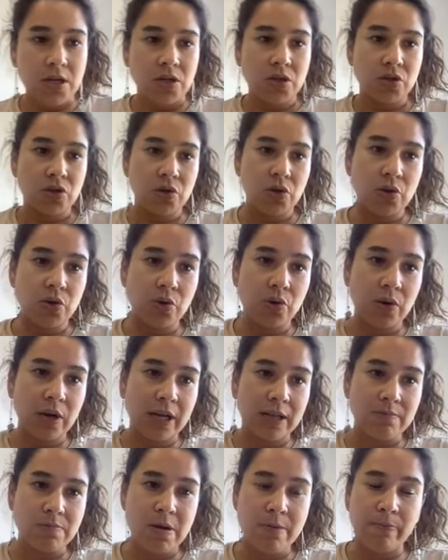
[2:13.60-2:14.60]
to
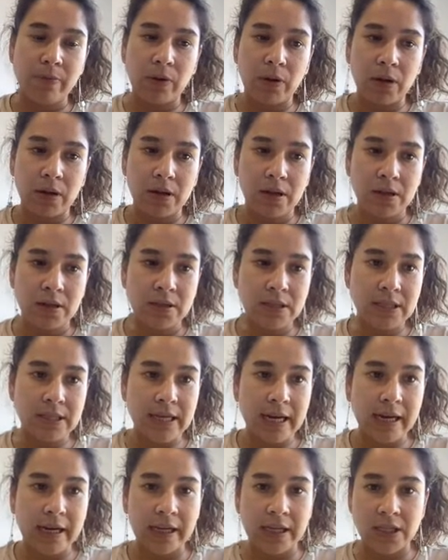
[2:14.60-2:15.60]
let people
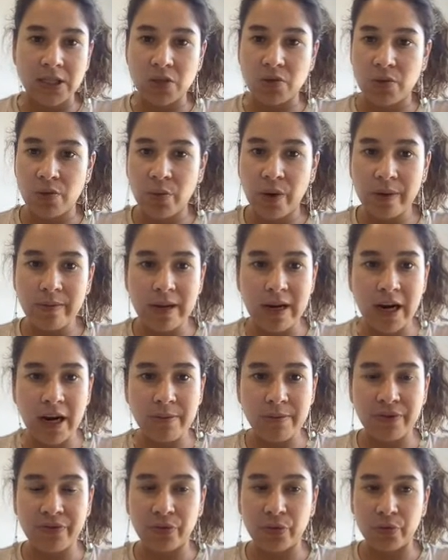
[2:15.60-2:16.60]
sign into the
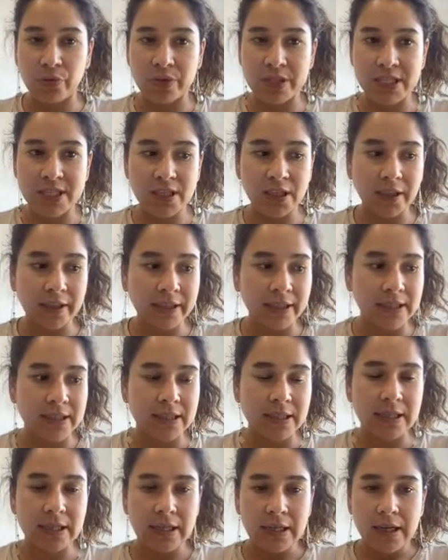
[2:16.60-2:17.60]
webinar before we start.
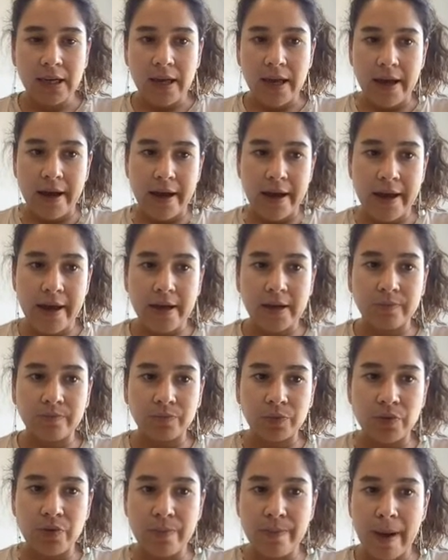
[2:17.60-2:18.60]

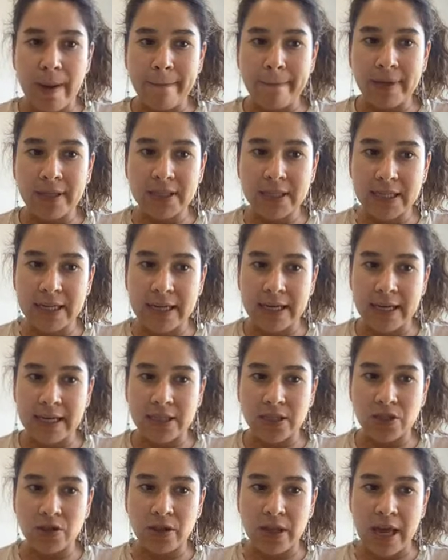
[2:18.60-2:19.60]
Remember
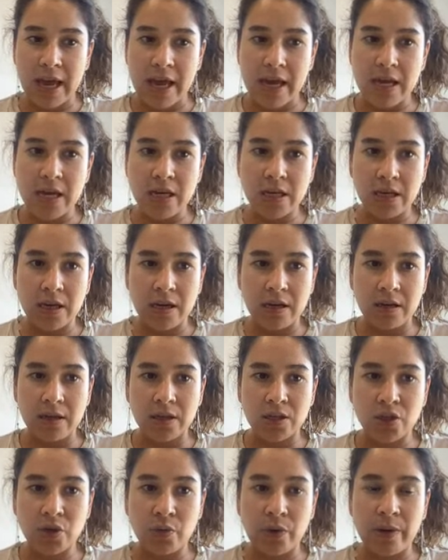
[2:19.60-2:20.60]
that
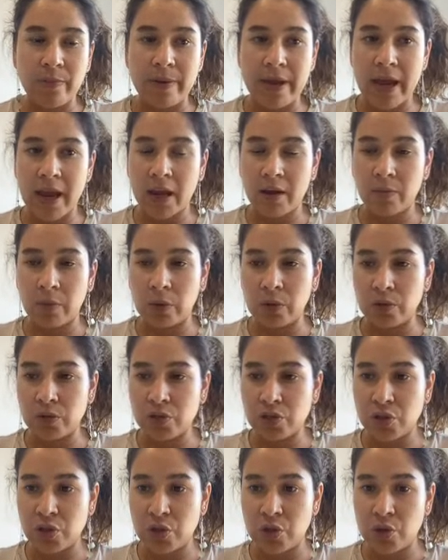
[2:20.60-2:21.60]
today you will be able
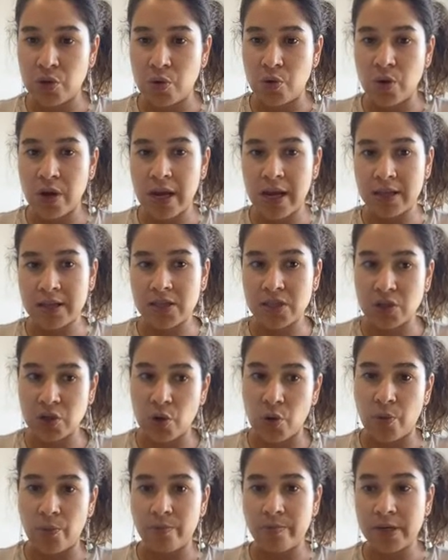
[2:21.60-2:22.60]
to get
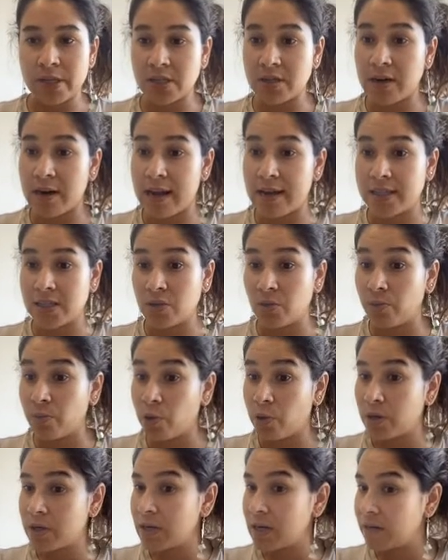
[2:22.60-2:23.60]
some personalized
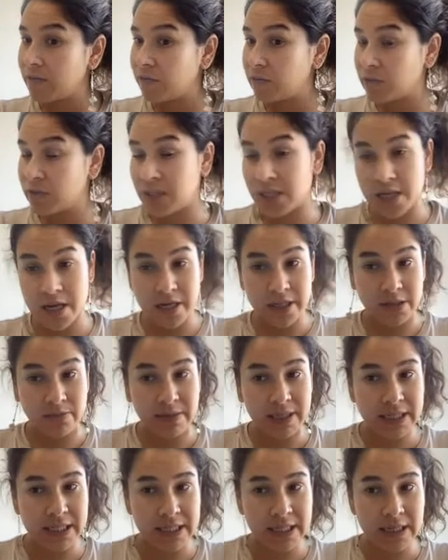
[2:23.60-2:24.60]
onboarding after this
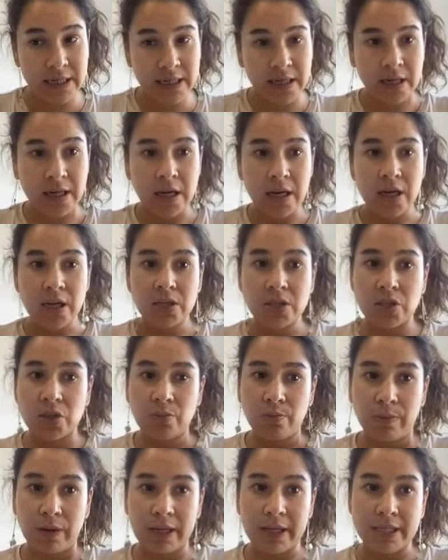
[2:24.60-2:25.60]
meeting. So
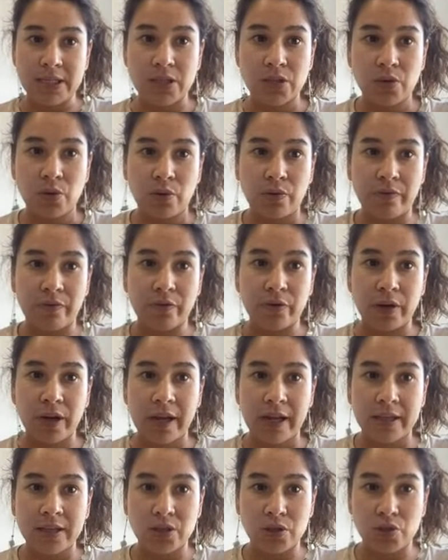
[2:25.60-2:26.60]
please don't
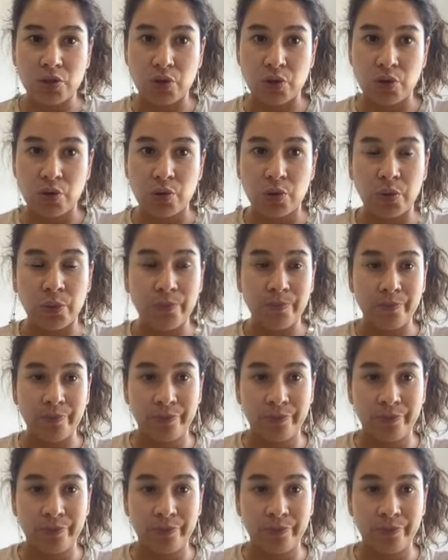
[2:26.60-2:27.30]
forget to